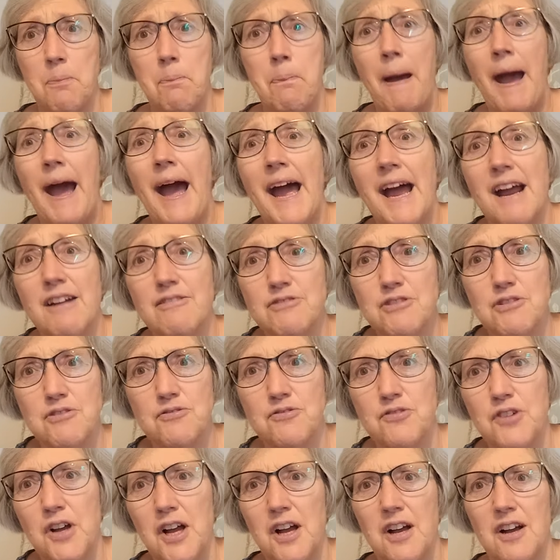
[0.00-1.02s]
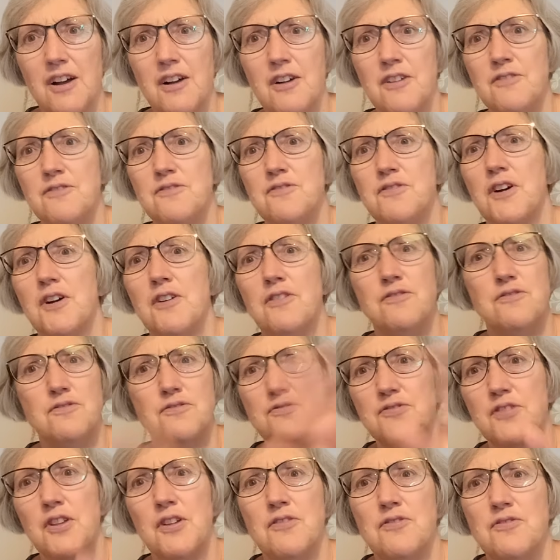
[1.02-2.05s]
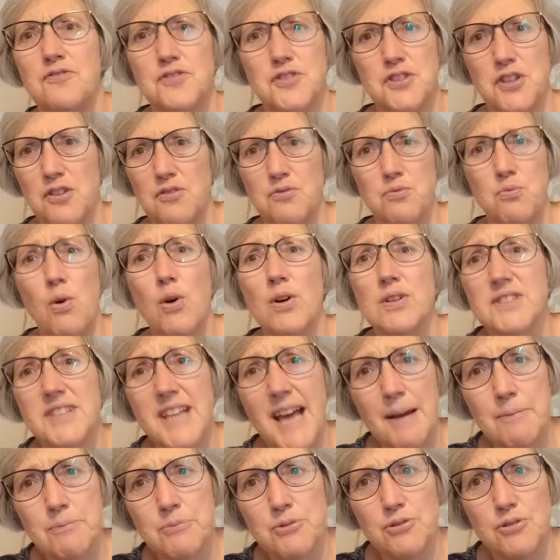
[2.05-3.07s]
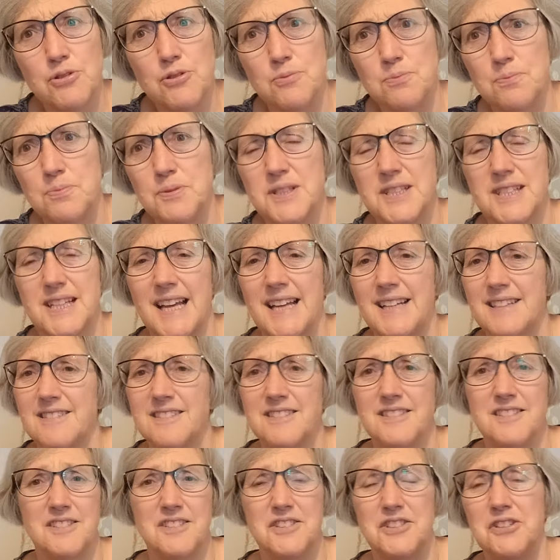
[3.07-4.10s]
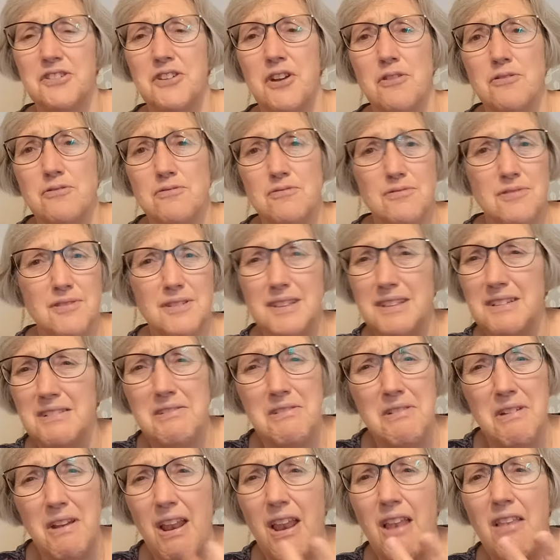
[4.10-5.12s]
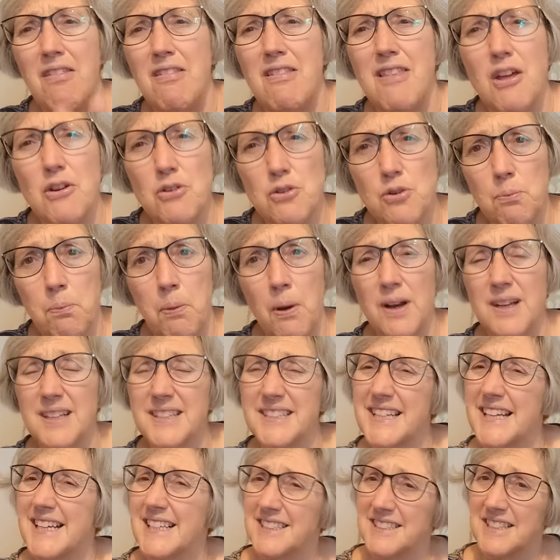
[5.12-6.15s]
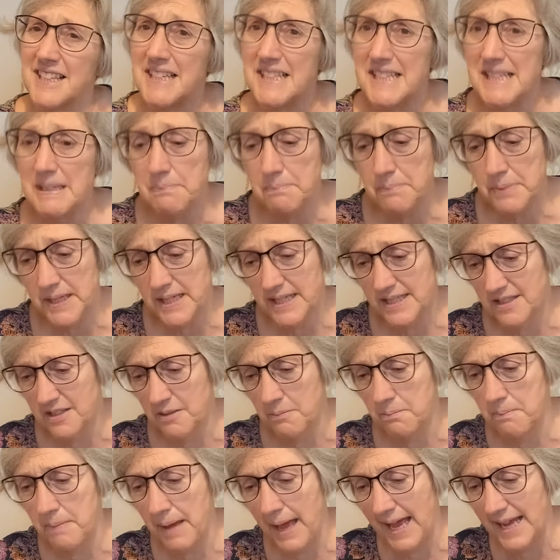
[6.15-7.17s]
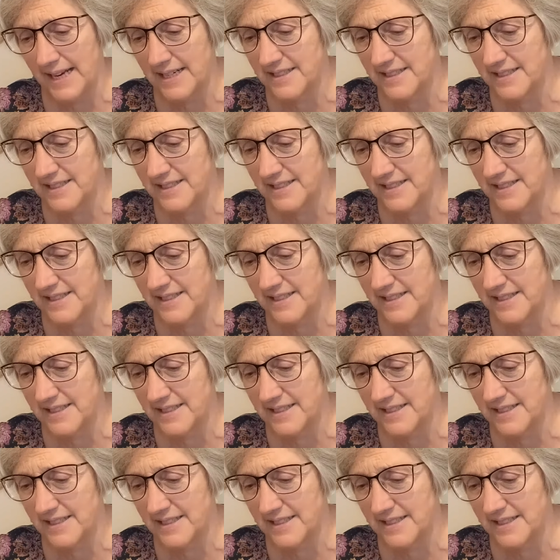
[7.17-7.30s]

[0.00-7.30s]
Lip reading: power of sort of WhatsApp groups, and, you know, local politics and NIMBYism